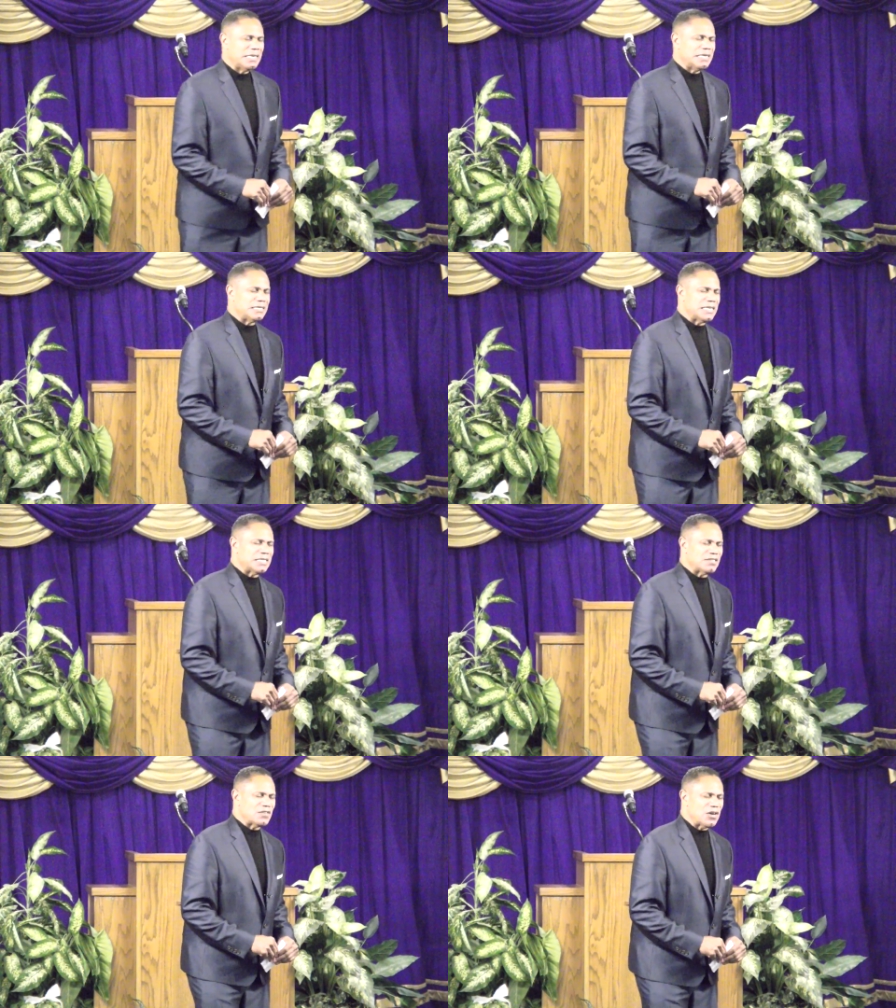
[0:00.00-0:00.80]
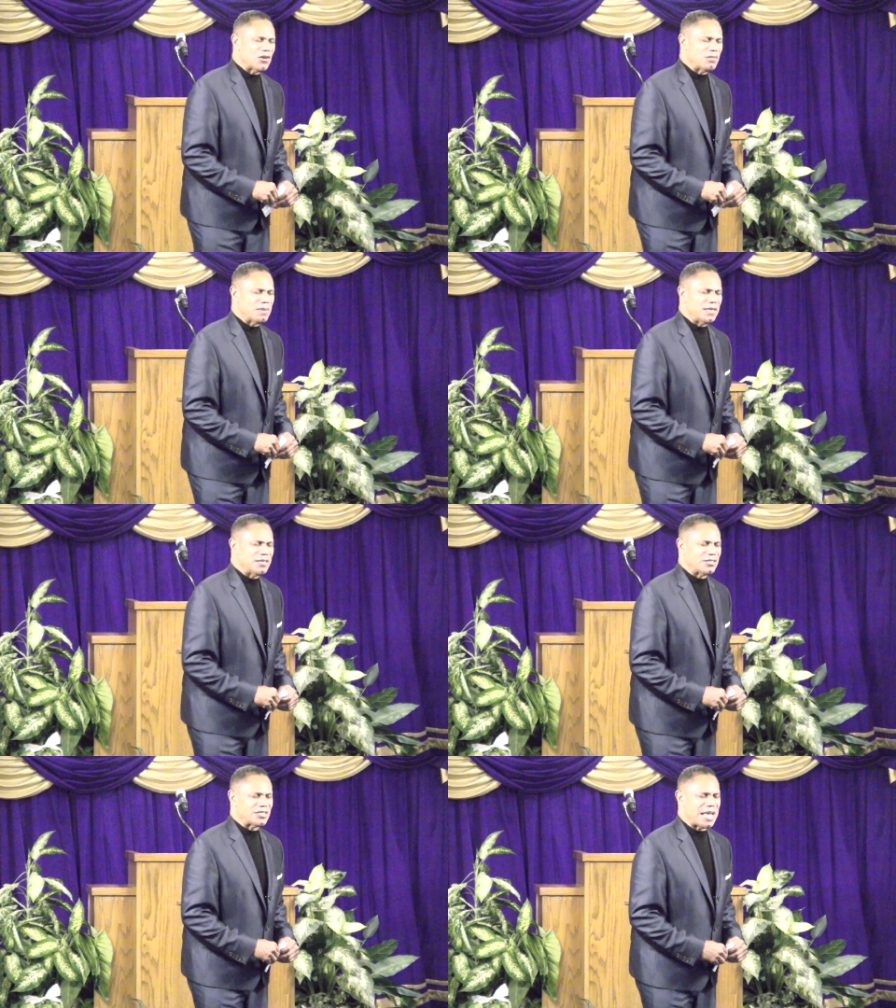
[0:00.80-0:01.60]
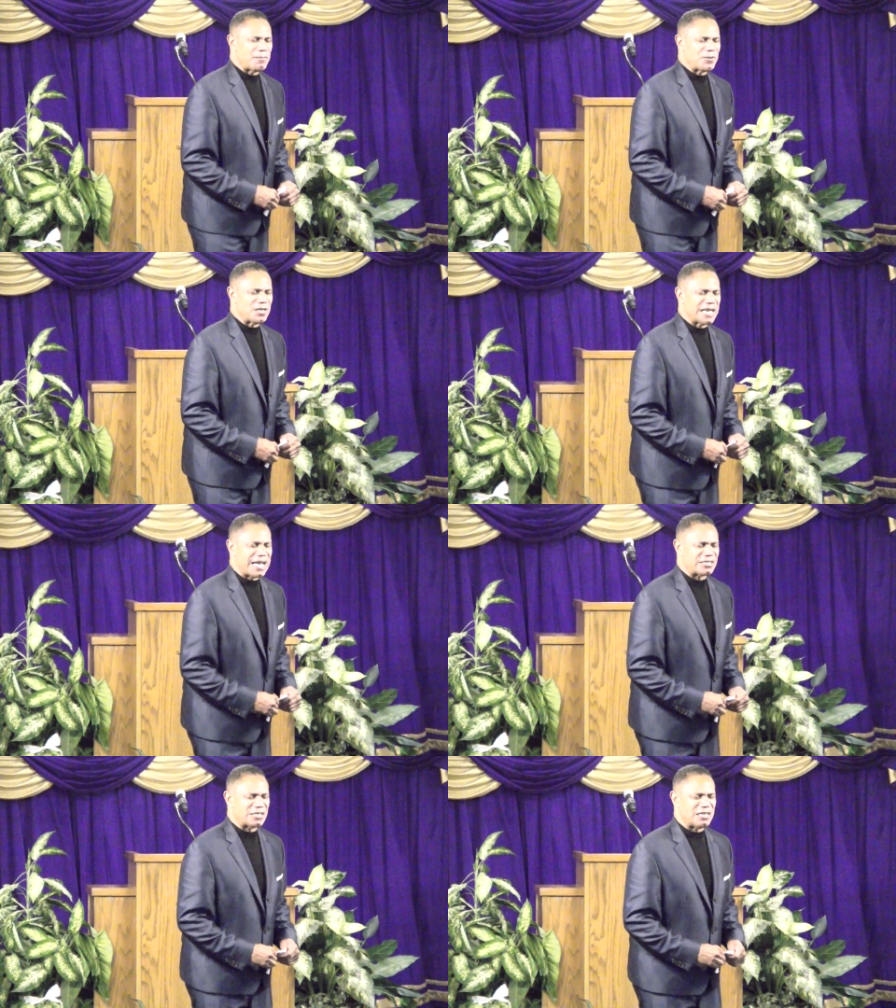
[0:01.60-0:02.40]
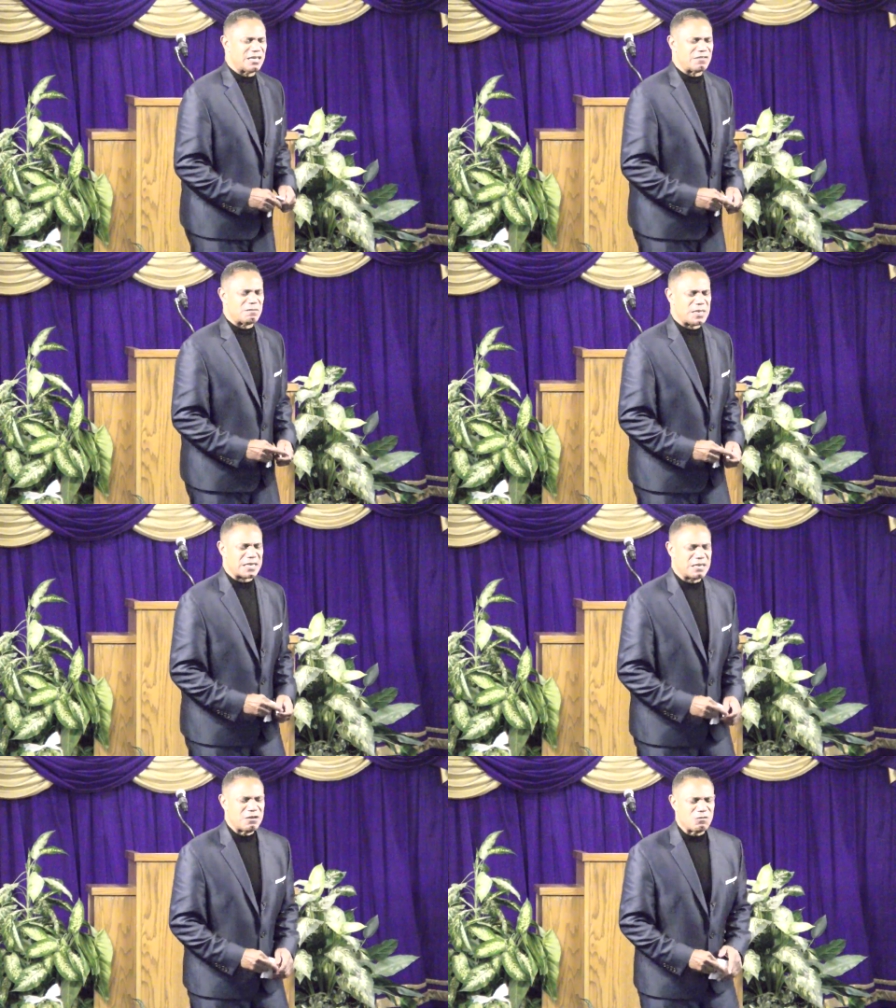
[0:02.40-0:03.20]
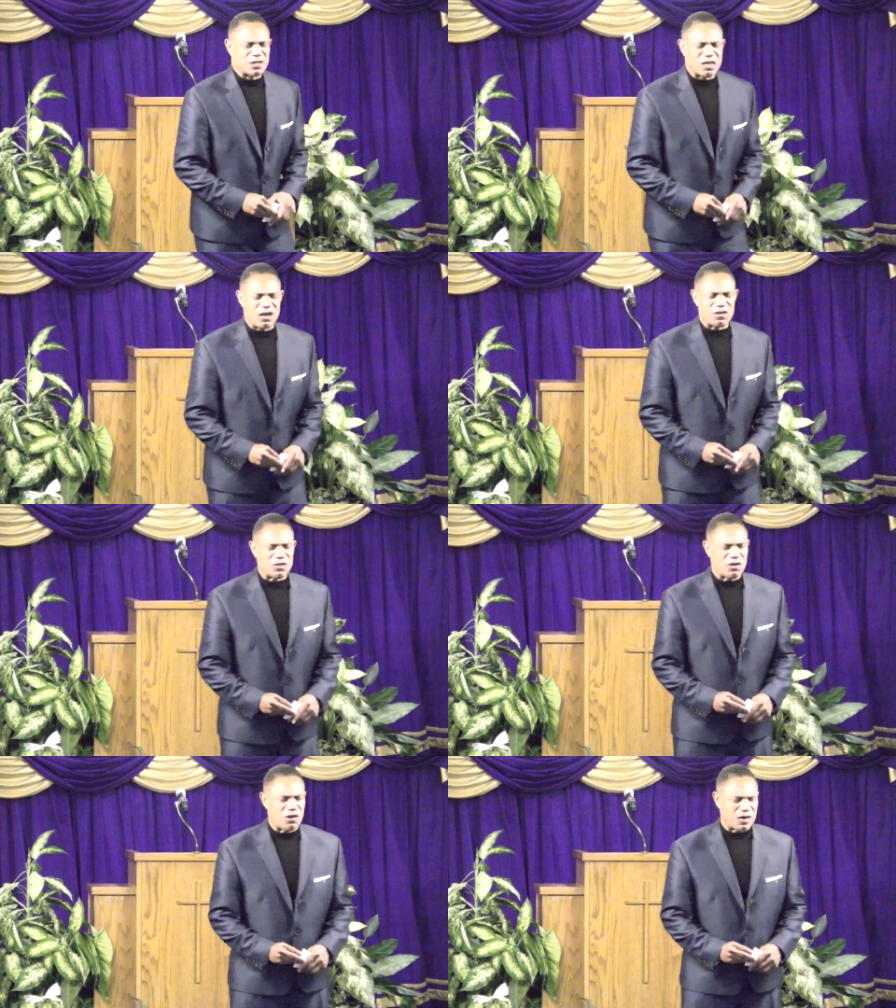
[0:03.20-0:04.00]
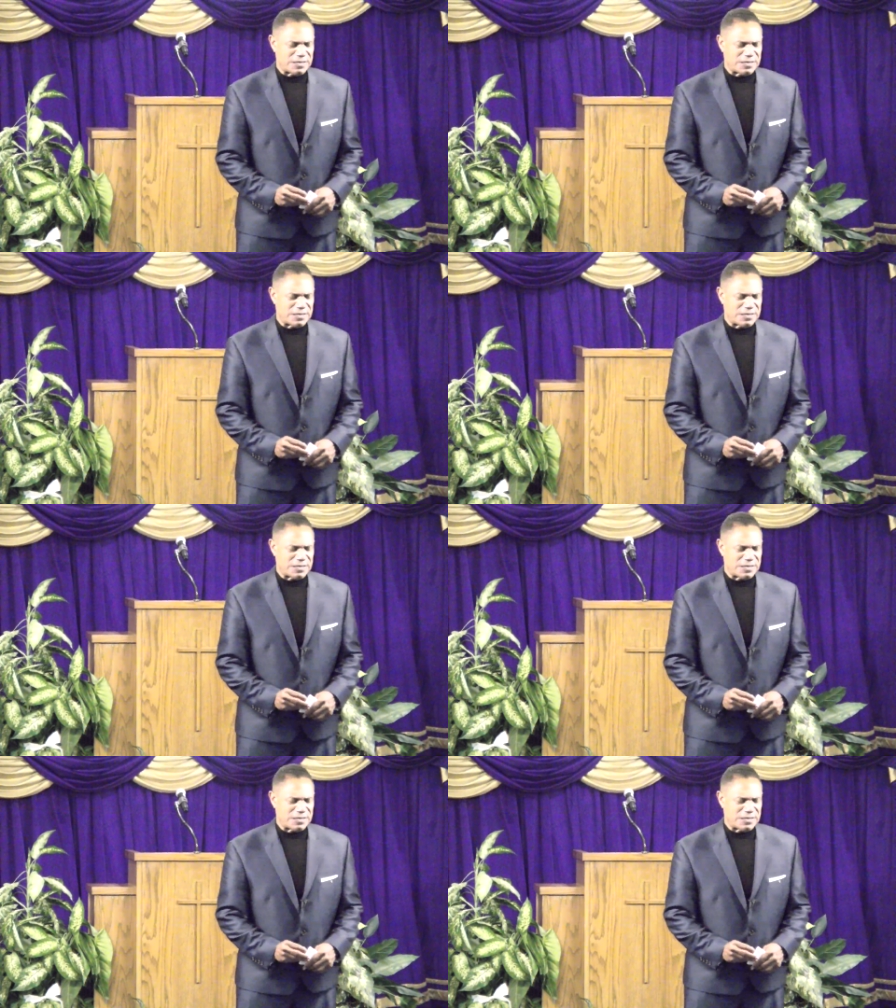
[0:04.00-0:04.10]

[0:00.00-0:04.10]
he says, if you're going to be a disciple, you got to love me with all your heart.